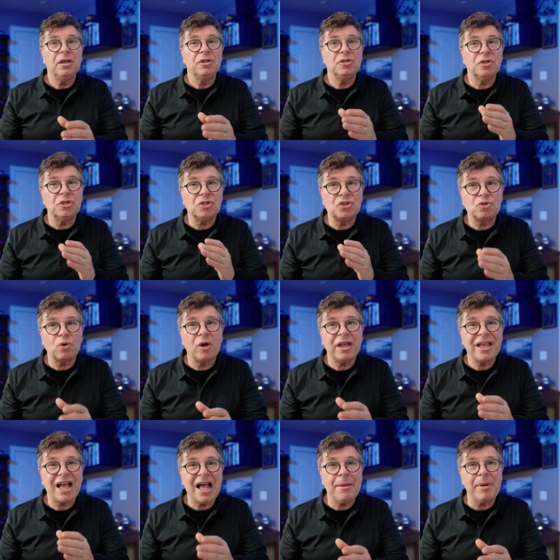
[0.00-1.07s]
to
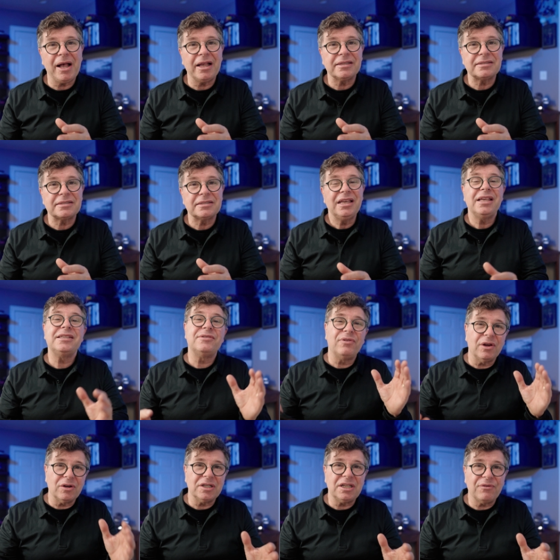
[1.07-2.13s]
destroy Hamas is
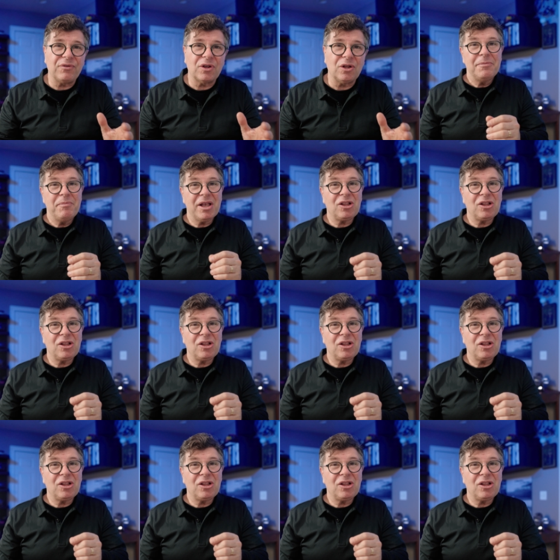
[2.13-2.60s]
very difficult.